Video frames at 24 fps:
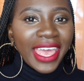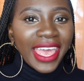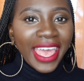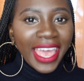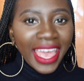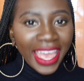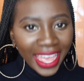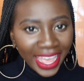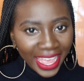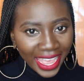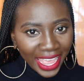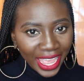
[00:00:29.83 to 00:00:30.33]

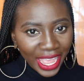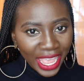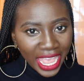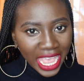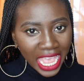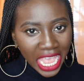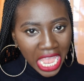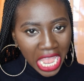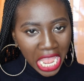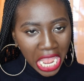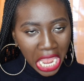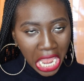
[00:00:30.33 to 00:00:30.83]

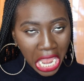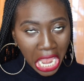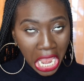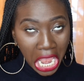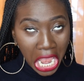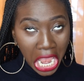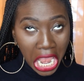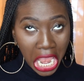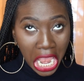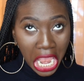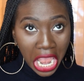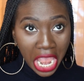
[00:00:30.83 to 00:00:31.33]

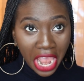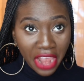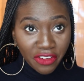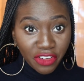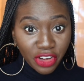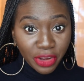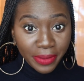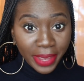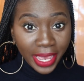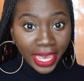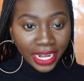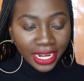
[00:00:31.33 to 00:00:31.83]
Hey
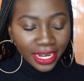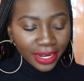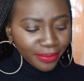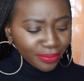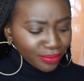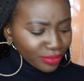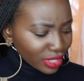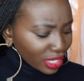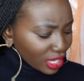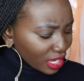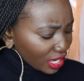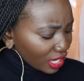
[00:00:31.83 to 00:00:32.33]
everybody
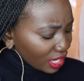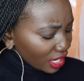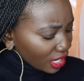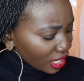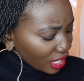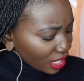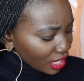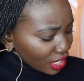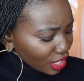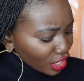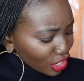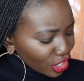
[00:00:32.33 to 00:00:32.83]

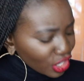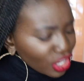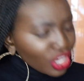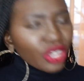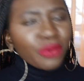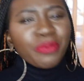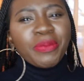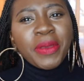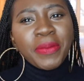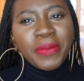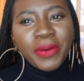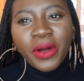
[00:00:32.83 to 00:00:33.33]

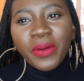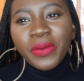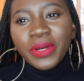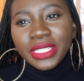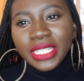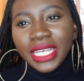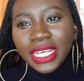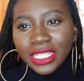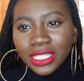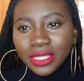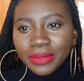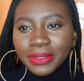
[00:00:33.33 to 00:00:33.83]
people always
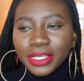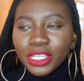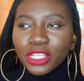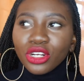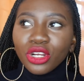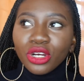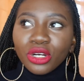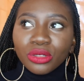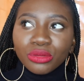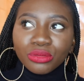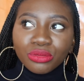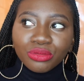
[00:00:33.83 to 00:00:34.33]
ask me, you
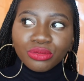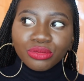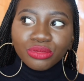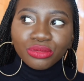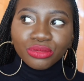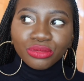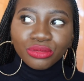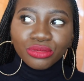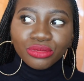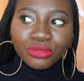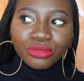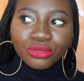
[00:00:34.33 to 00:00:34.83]
know,
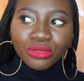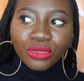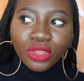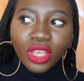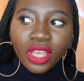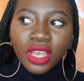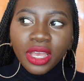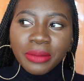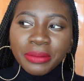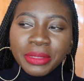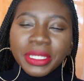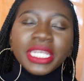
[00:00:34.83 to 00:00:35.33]

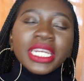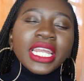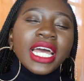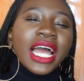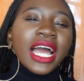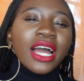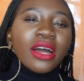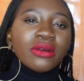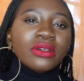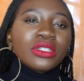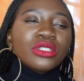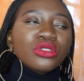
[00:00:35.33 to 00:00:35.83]
Vina,
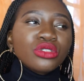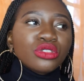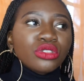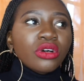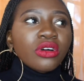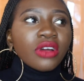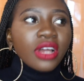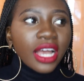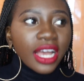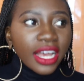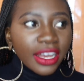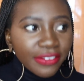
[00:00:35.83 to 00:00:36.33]
how are you
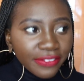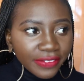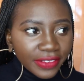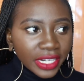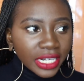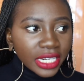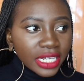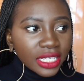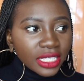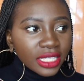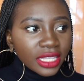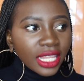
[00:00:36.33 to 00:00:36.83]
so
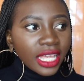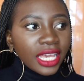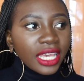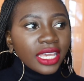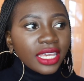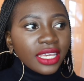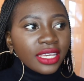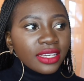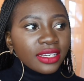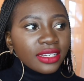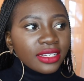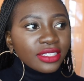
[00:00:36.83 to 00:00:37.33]
confident?
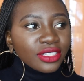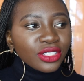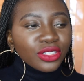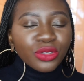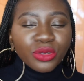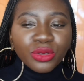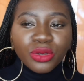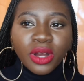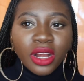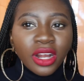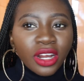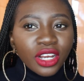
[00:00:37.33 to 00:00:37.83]
Like,
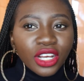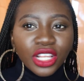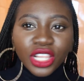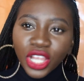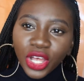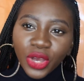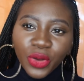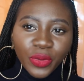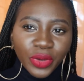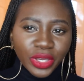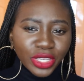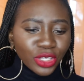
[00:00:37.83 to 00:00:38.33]
you are
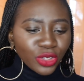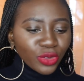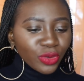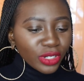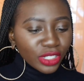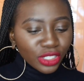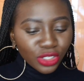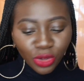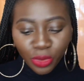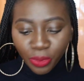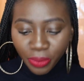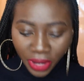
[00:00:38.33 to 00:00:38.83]
glowing, you
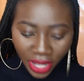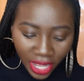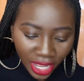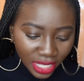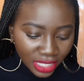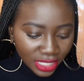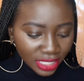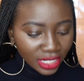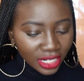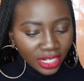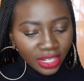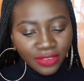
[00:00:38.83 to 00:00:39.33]
are so
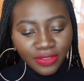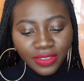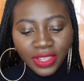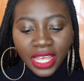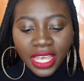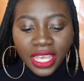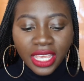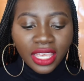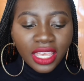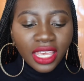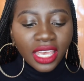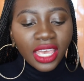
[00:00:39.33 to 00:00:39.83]
positive,
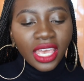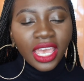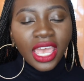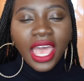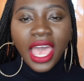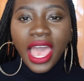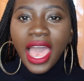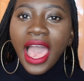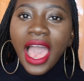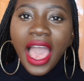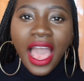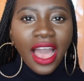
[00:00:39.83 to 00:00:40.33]
like,
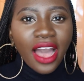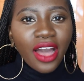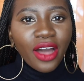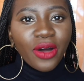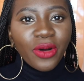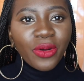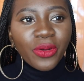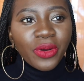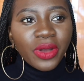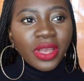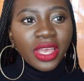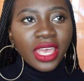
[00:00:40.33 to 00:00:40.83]

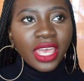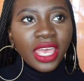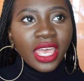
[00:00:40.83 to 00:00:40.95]
how?